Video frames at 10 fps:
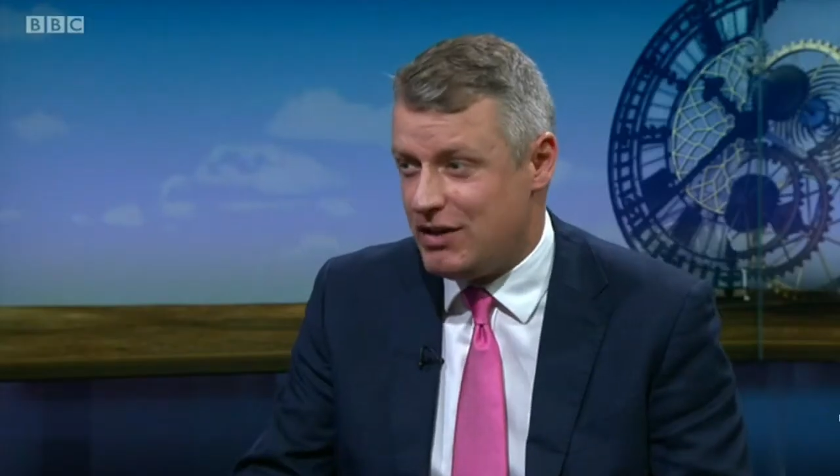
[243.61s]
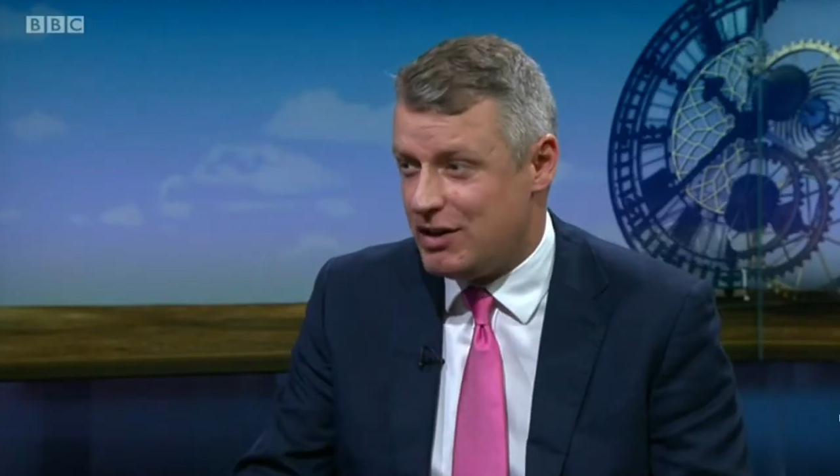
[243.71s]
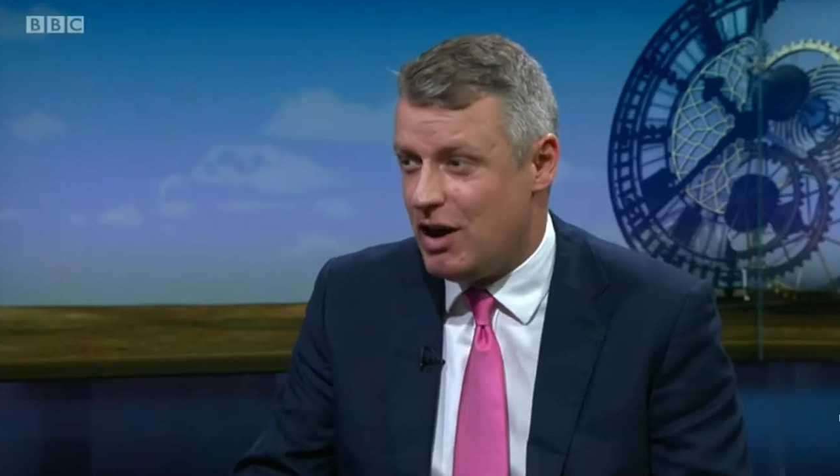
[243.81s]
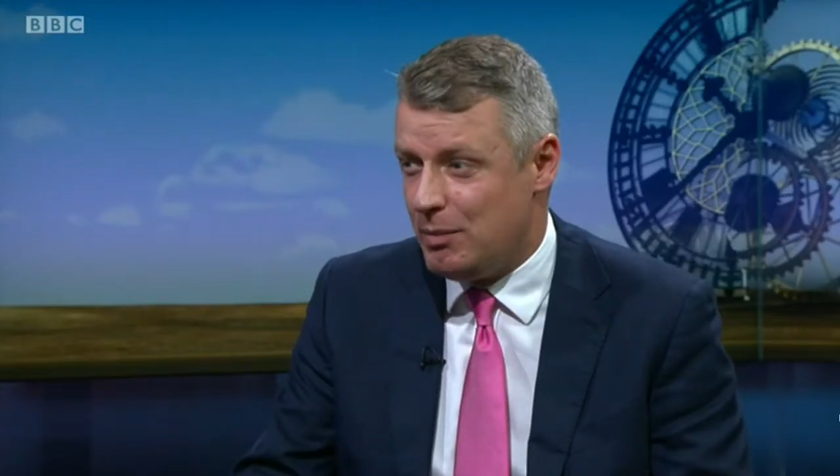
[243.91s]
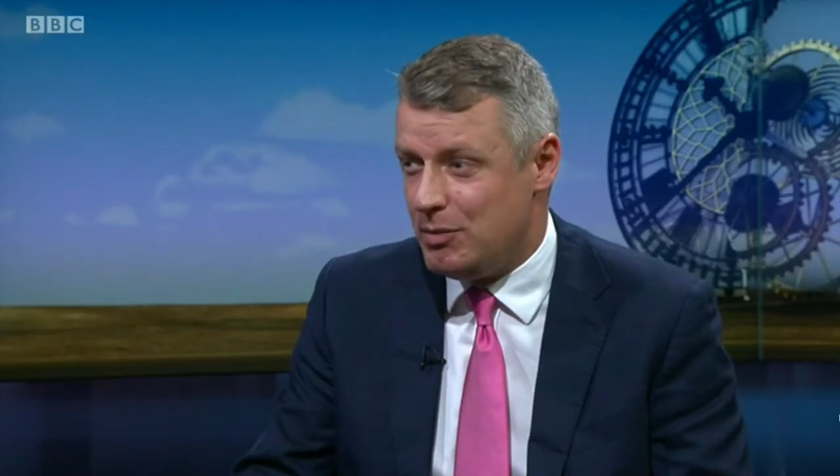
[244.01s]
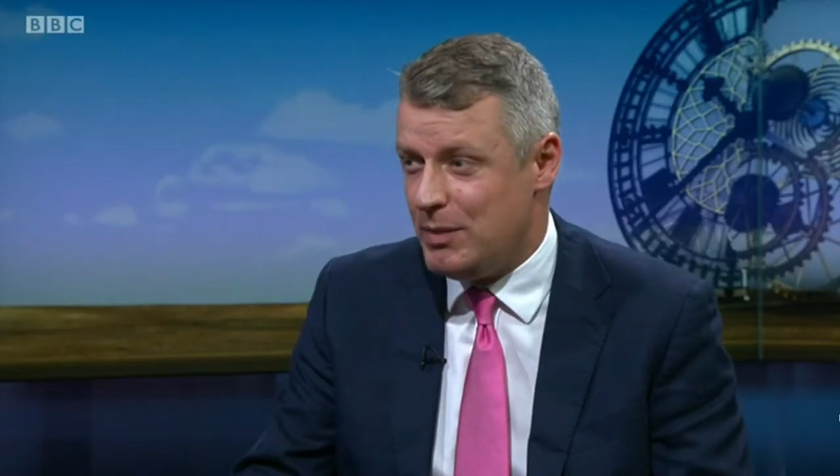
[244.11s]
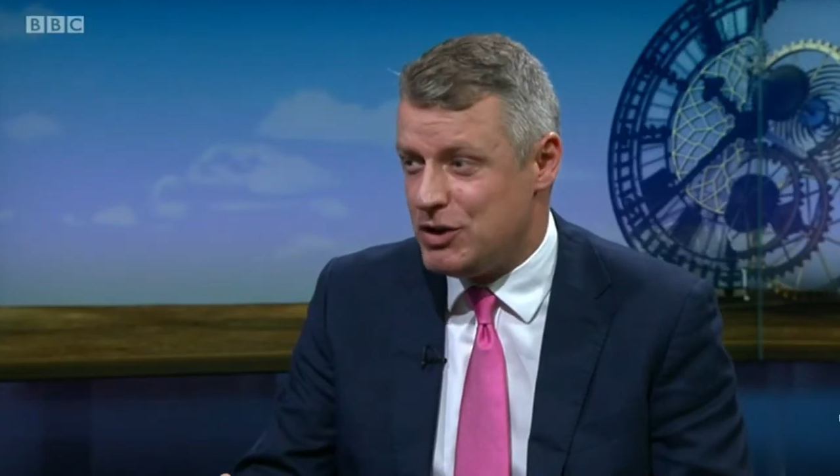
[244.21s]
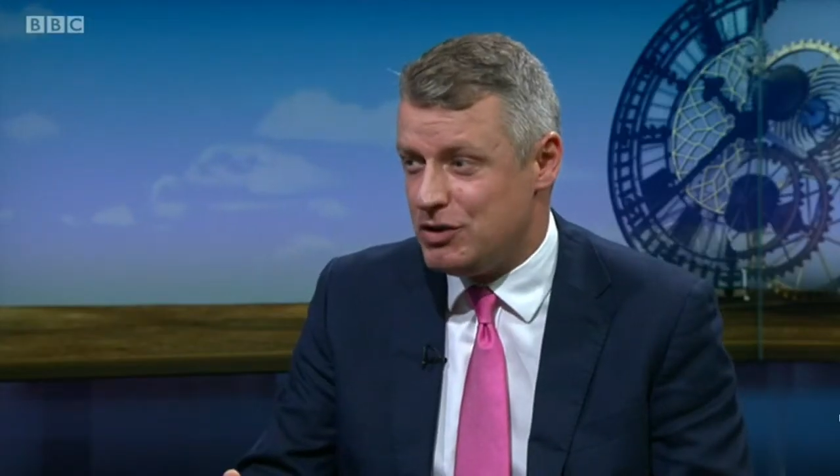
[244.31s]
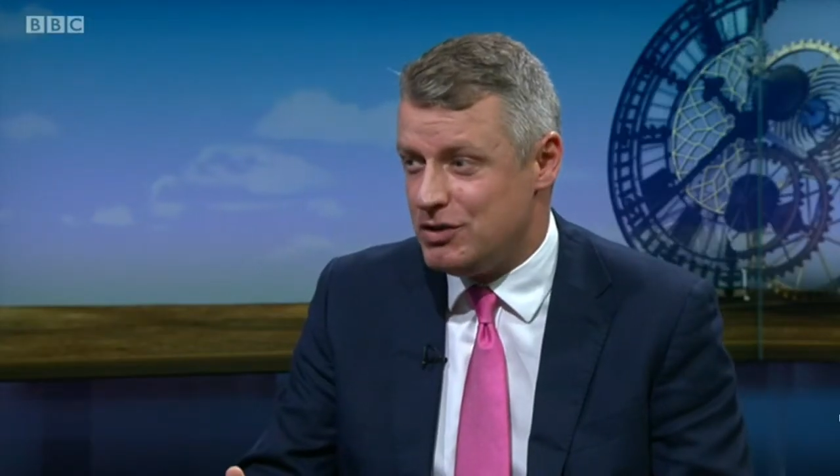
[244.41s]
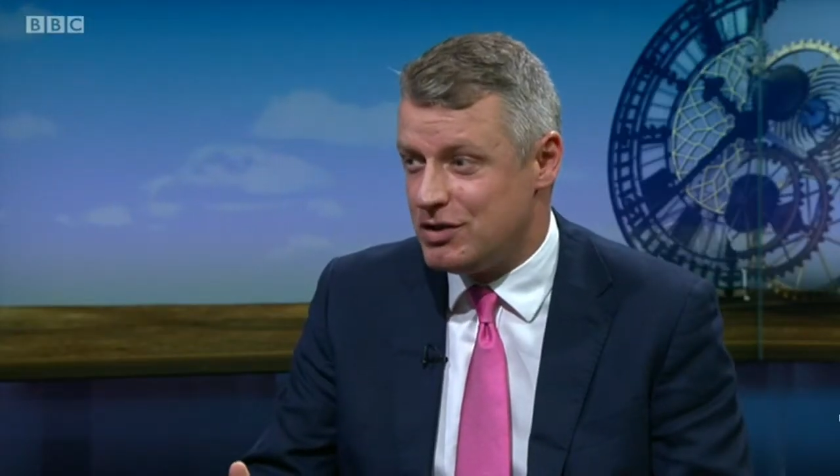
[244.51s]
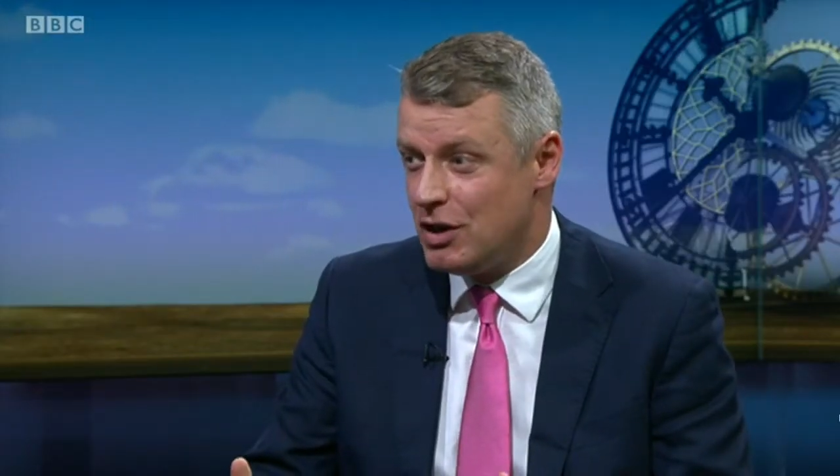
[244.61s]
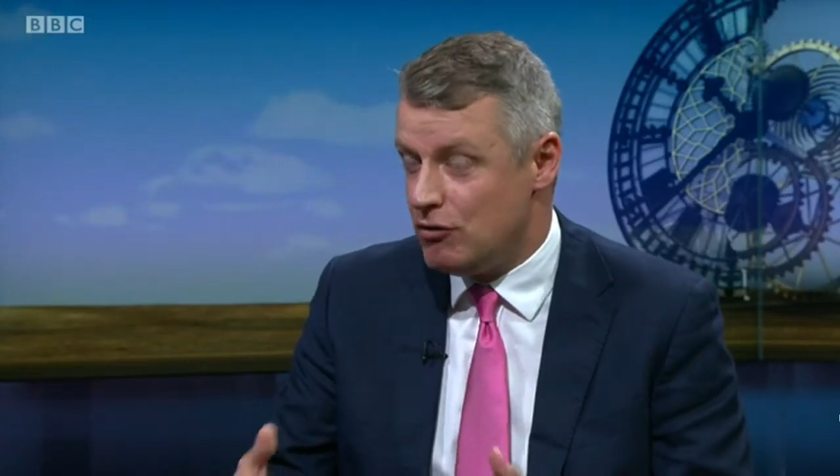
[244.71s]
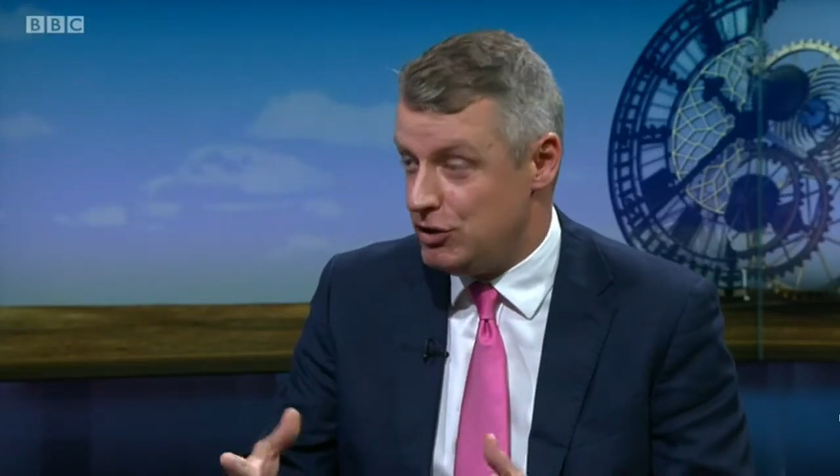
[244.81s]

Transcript: of their carbon emissions